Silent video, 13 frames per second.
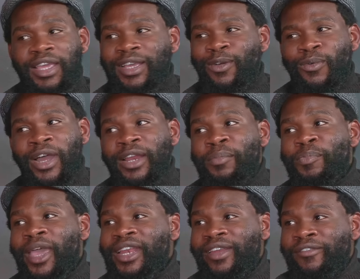What a
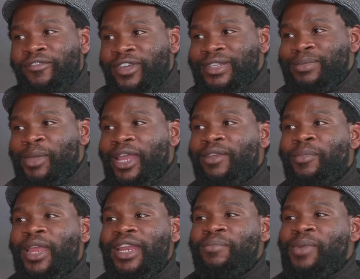bad investment,
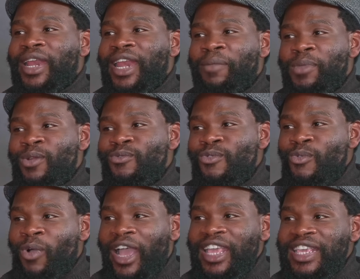man. Imali
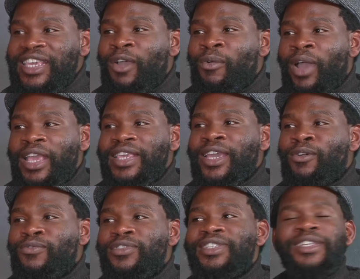abelungu wayitya
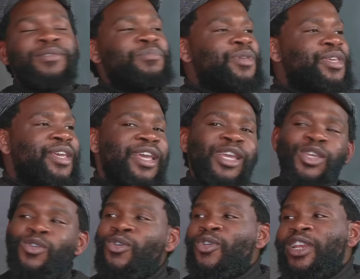uzibi.
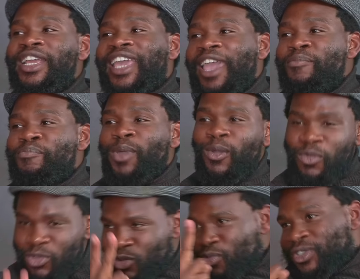You only came back
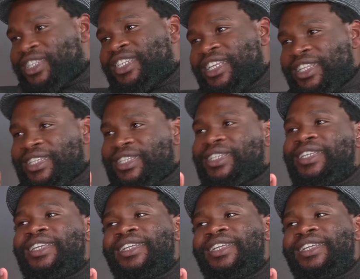with 2 seats.